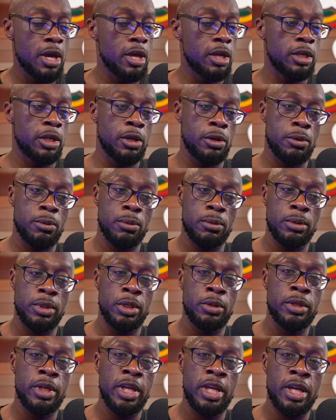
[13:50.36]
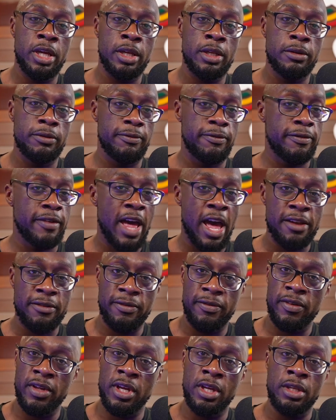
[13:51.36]
You need flat
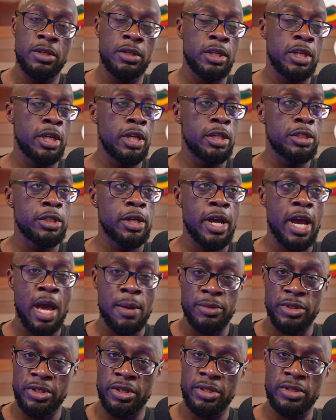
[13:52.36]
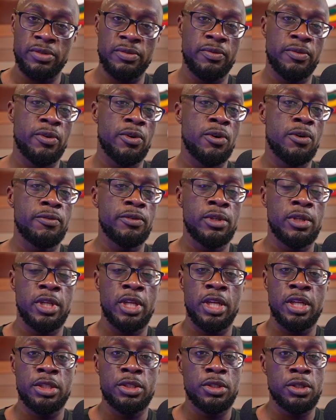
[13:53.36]
feet, you need your hamstrings involved, you
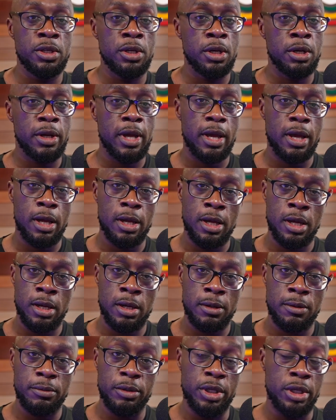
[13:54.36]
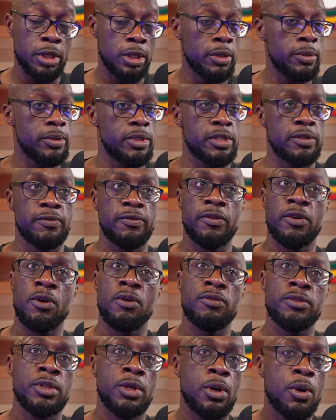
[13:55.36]
need your glutes
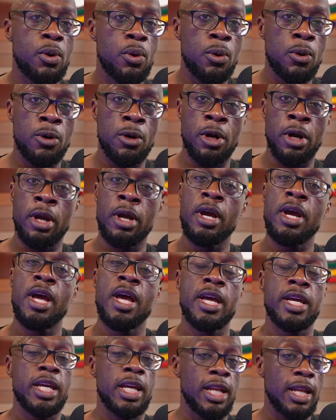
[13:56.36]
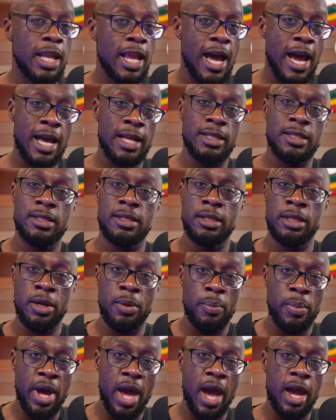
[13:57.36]
involved, your core, your lats, your
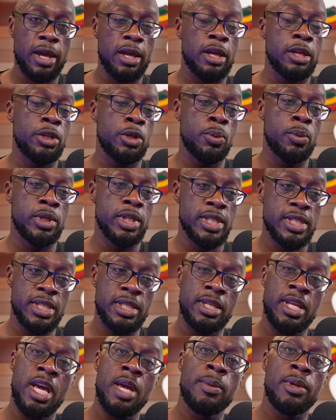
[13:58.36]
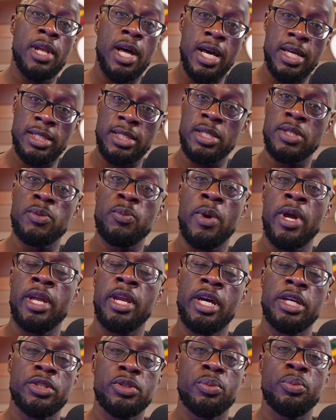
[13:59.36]
back, and you want to stabilize this weight
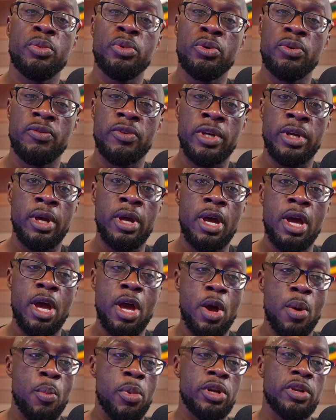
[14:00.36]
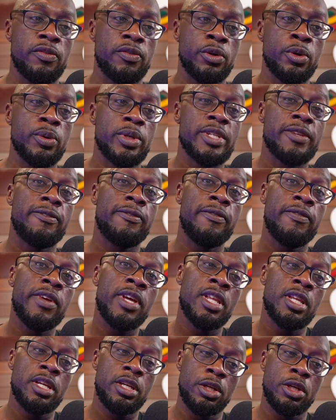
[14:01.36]
as you're moving. But if you are
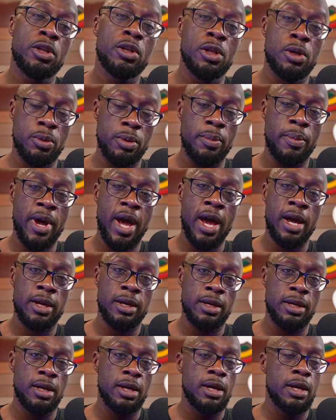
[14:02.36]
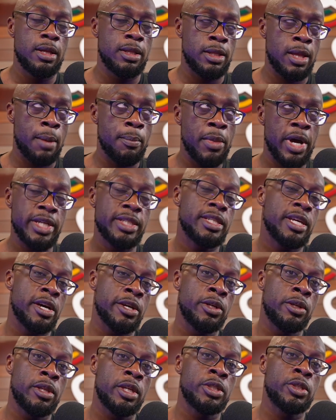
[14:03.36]
feeling your lower back, that might tell
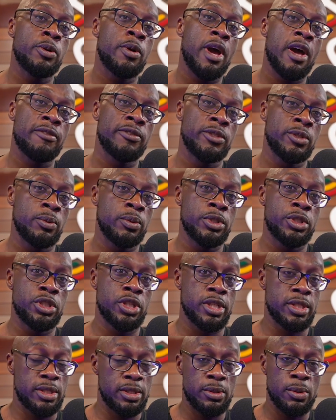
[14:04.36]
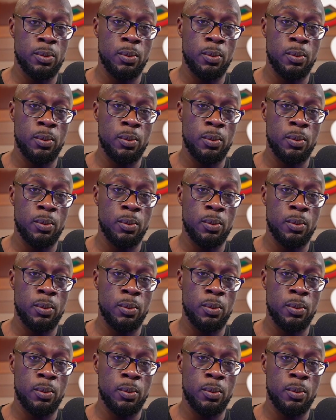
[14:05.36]
you that you have to adjust the